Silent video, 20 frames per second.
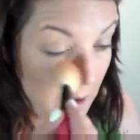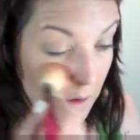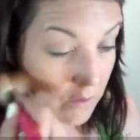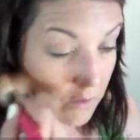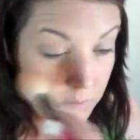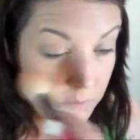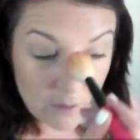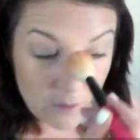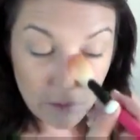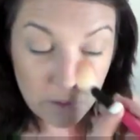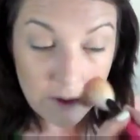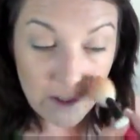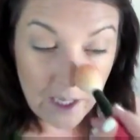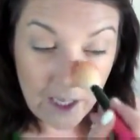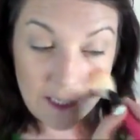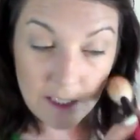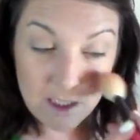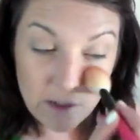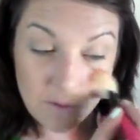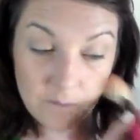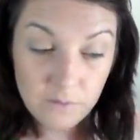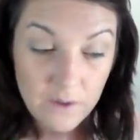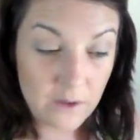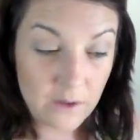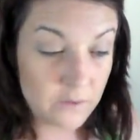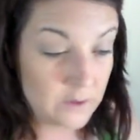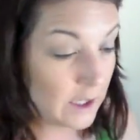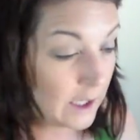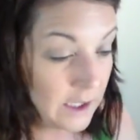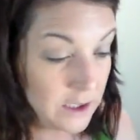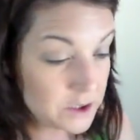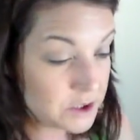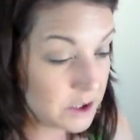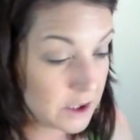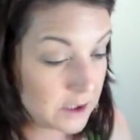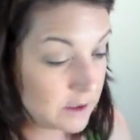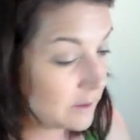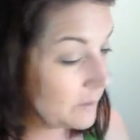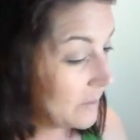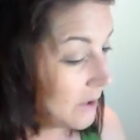a real cakey
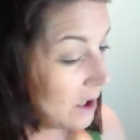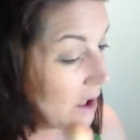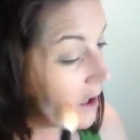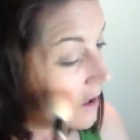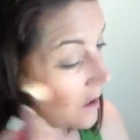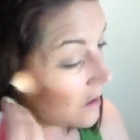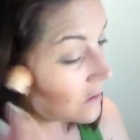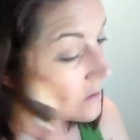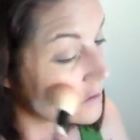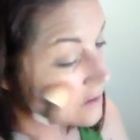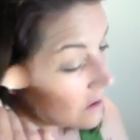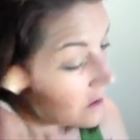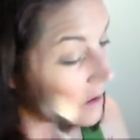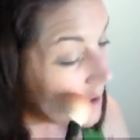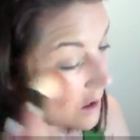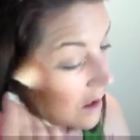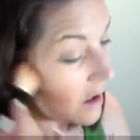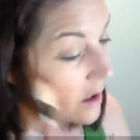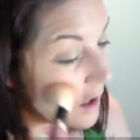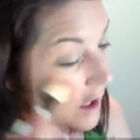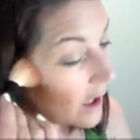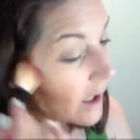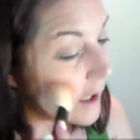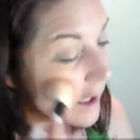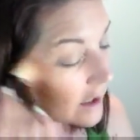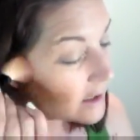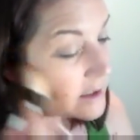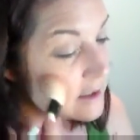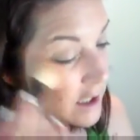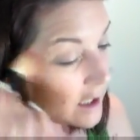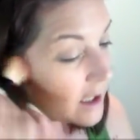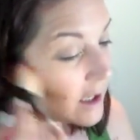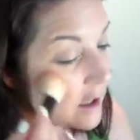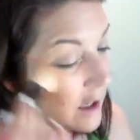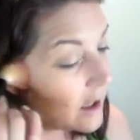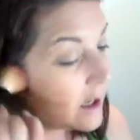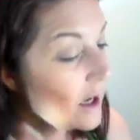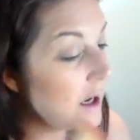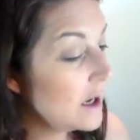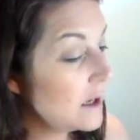foundation because, like I
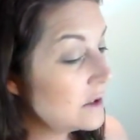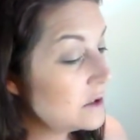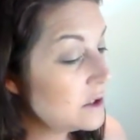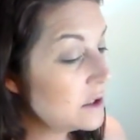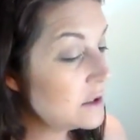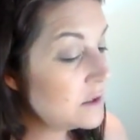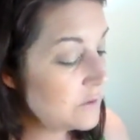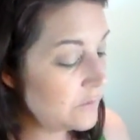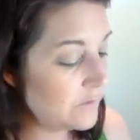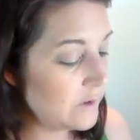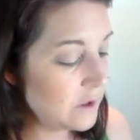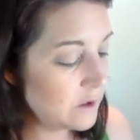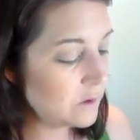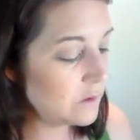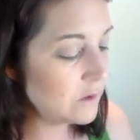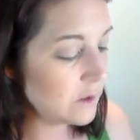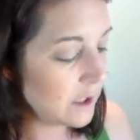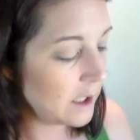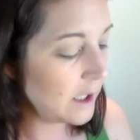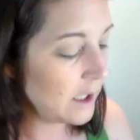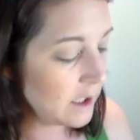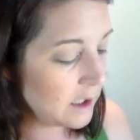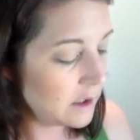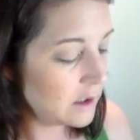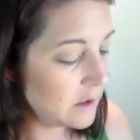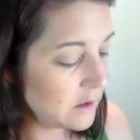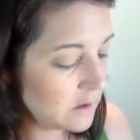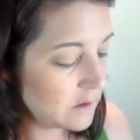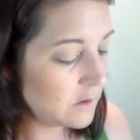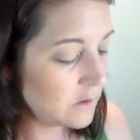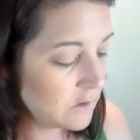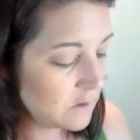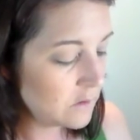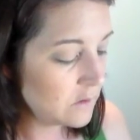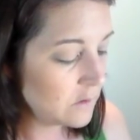said, I just feel like